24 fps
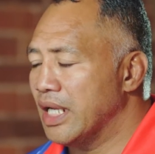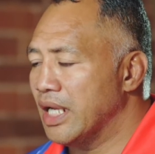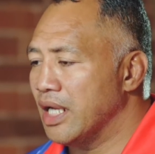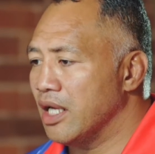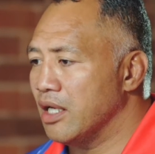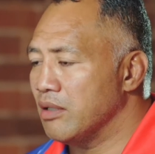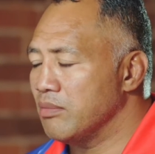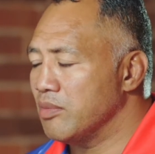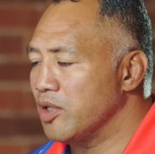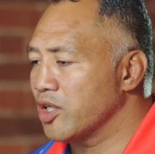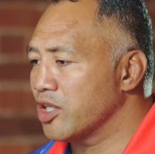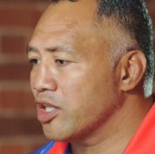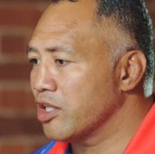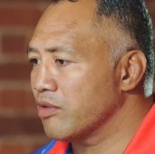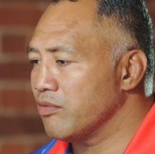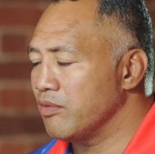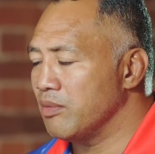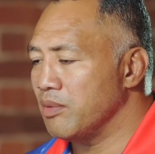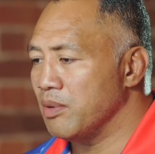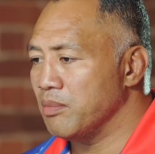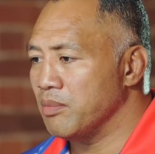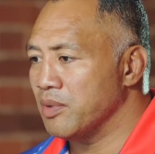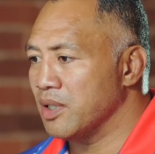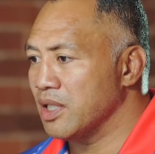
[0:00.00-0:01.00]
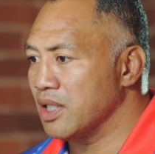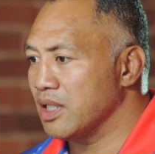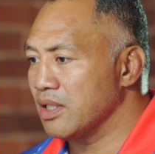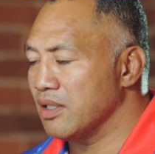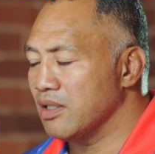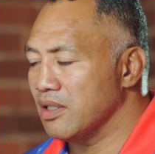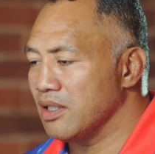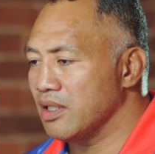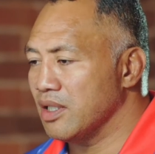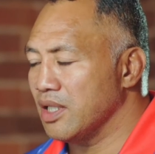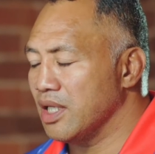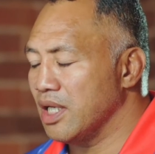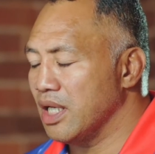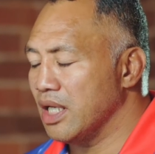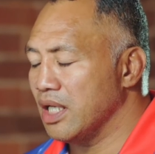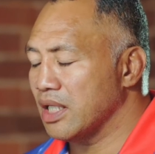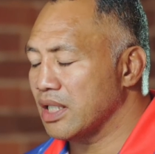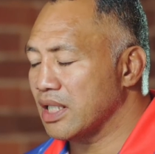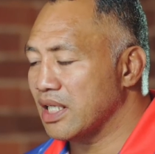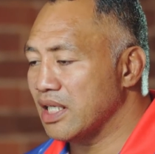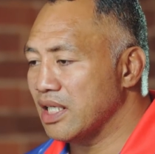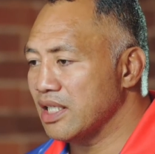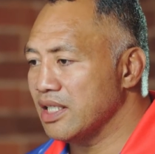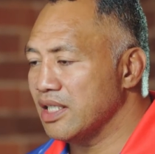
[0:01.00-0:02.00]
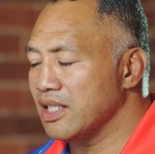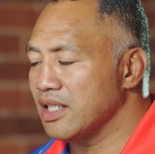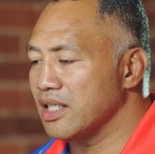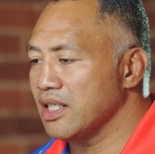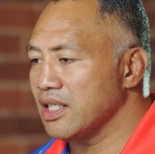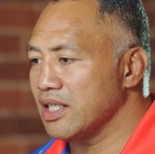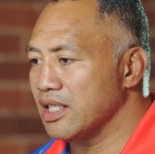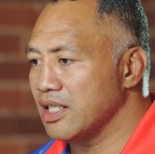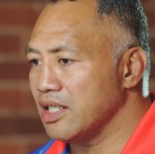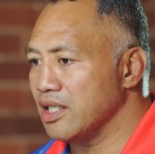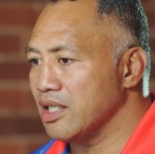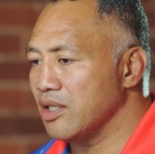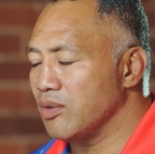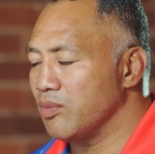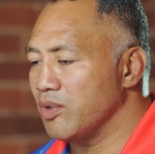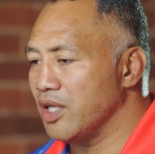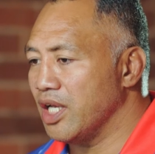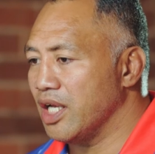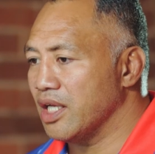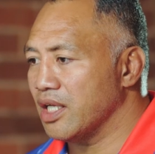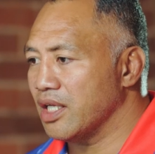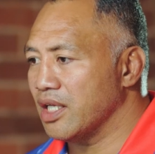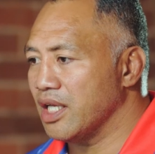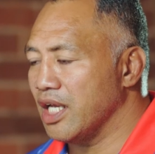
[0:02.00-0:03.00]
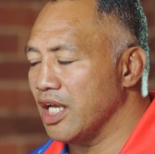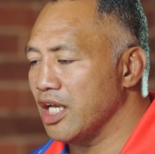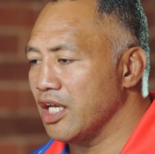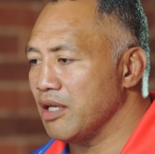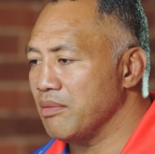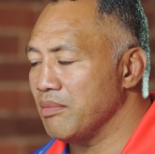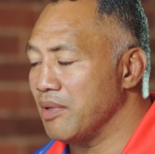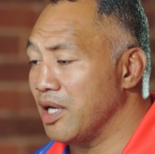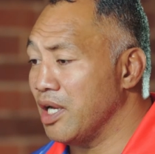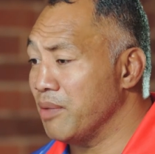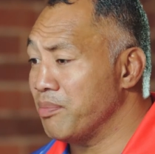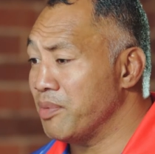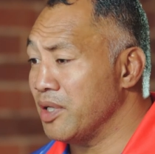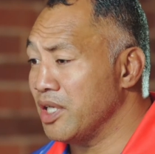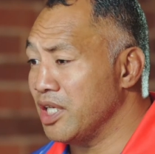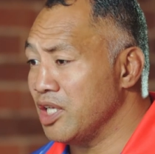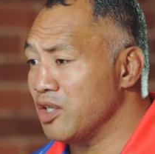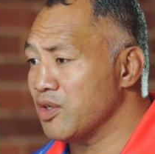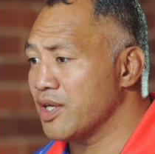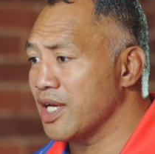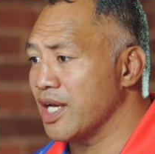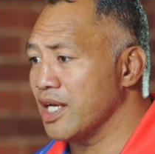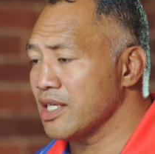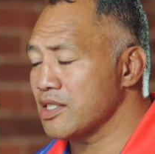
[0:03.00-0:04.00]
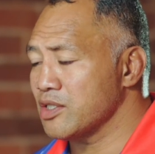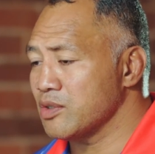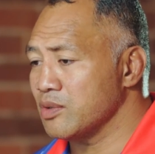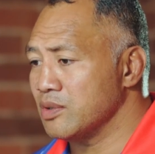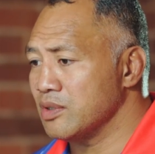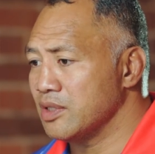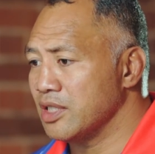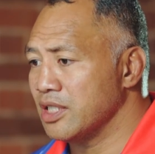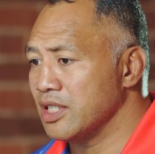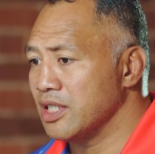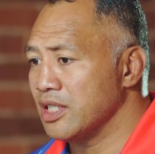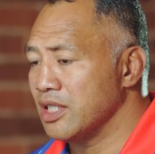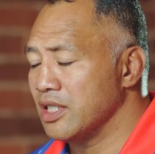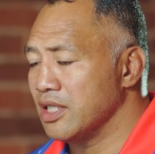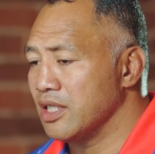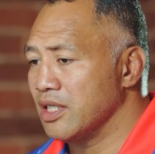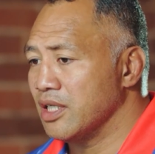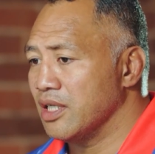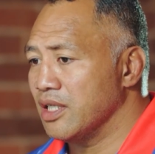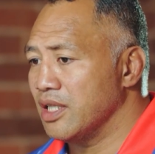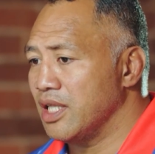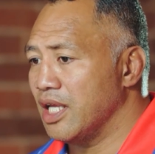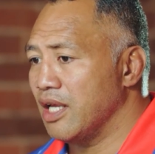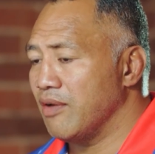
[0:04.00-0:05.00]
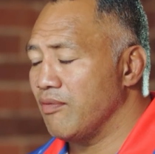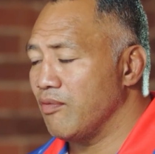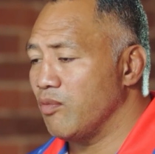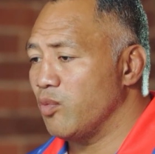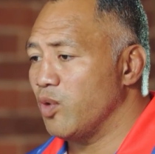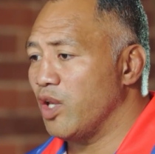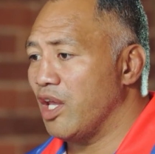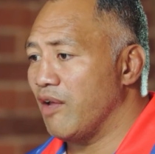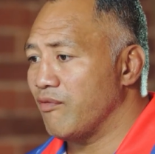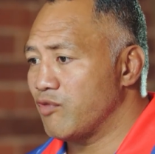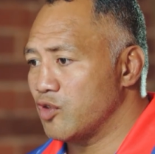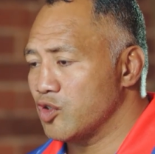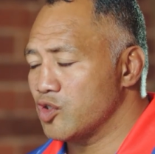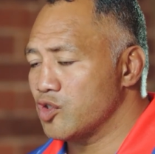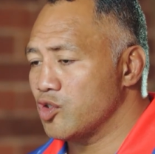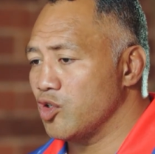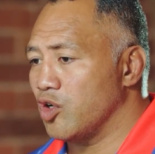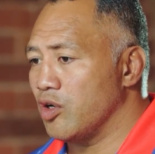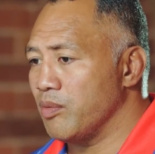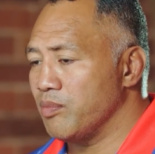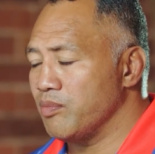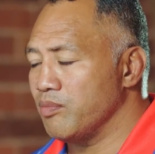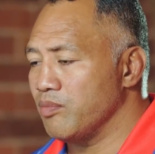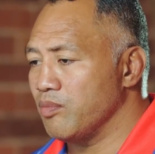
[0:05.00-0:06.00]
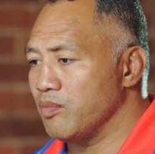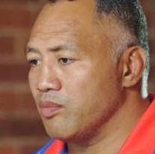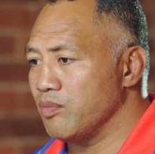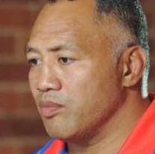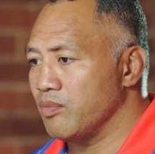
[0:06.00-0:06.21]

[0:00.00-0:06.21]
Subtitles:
I can remember clearly we had a game up in Newcastle that we have to stop,